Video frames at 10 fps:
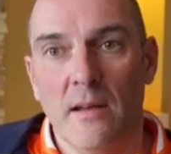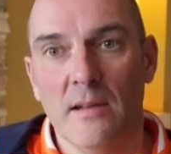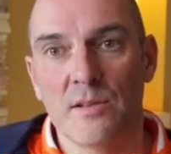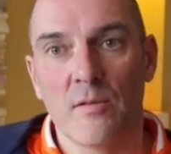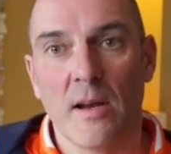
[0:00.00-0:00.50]

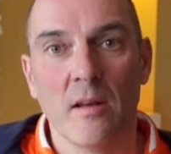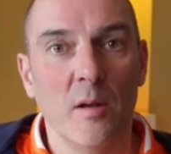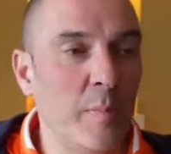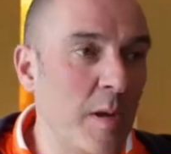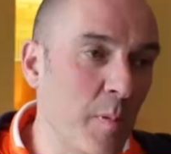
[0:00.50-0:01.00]
it's
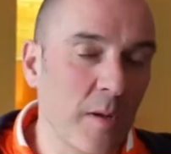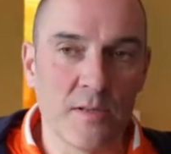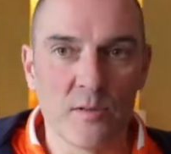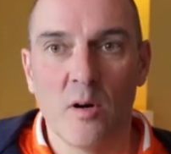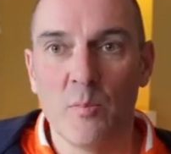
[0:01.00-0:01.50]
regular people,
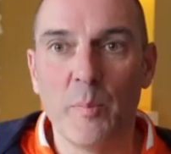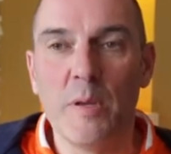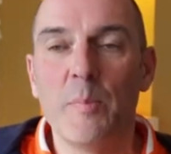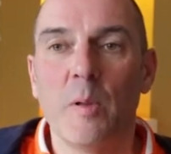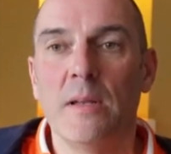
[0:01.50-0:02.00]
it's normal
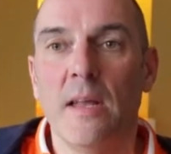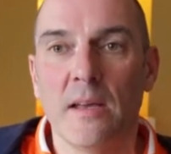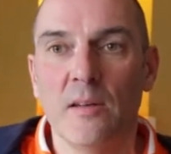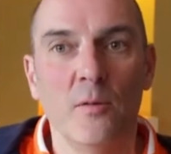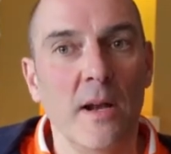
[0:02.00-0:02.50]
people, and they
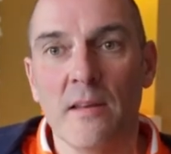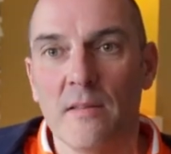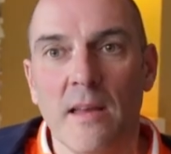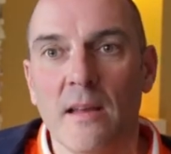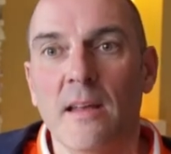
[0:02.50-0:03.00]
can do
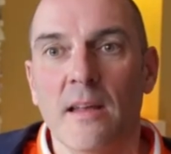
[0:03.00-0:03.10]
anything.